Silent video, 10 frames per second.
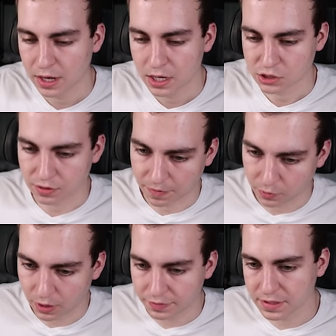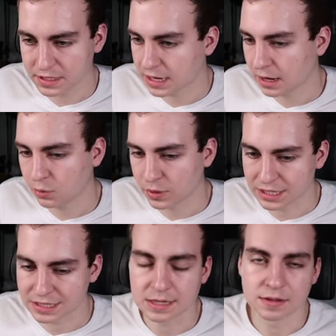So if I run this now, we
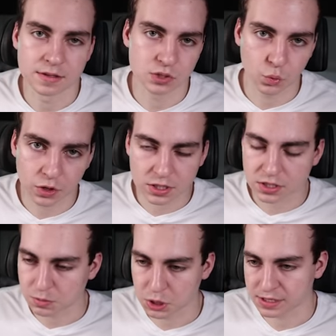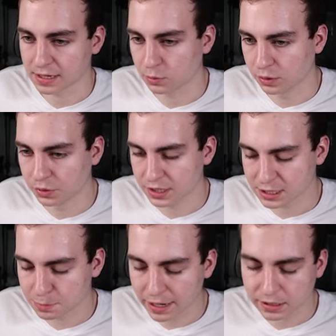can see that this works just like we would
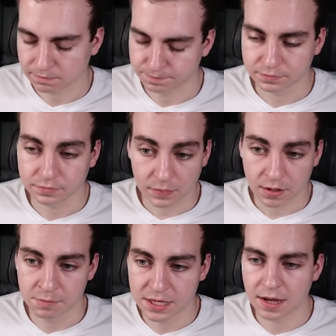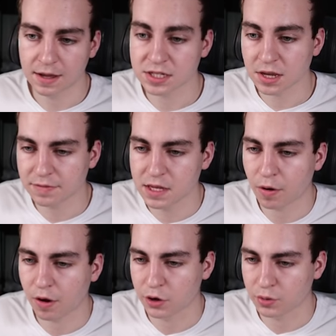expect because of the
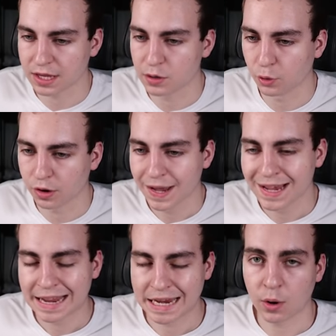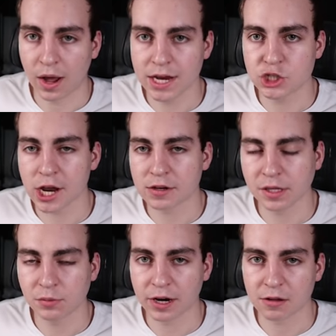auto keyword. Now I generally
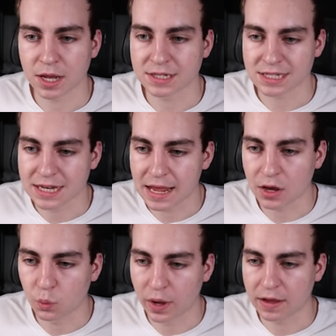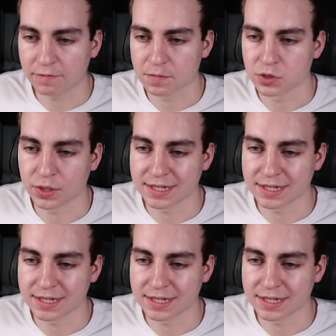recommend staying away from doing